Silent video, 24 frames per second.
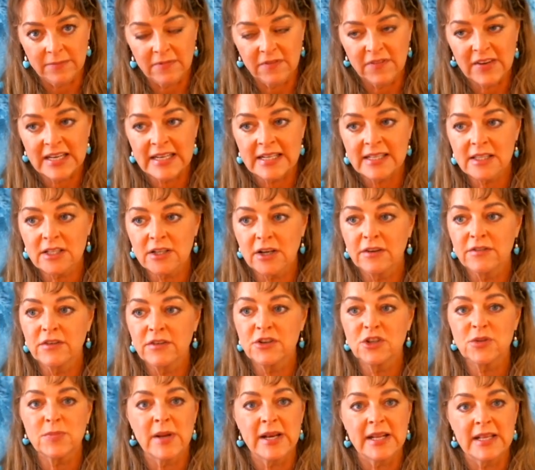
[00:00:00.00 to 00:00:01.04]
Venus
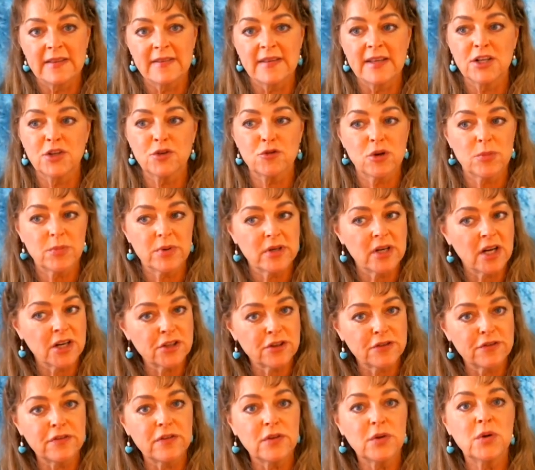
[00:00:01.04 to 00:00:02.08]
governs many things:
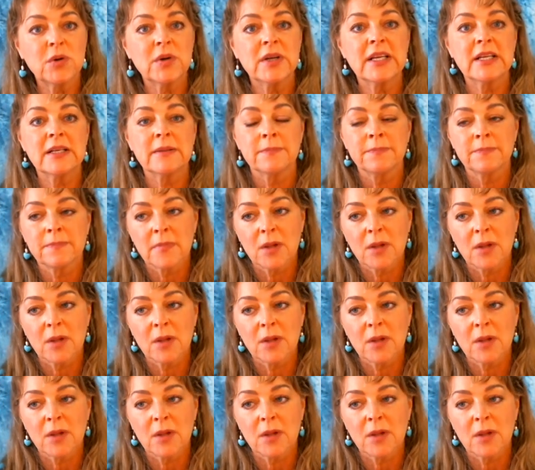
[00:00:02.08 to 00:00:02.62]
reproductive fluid,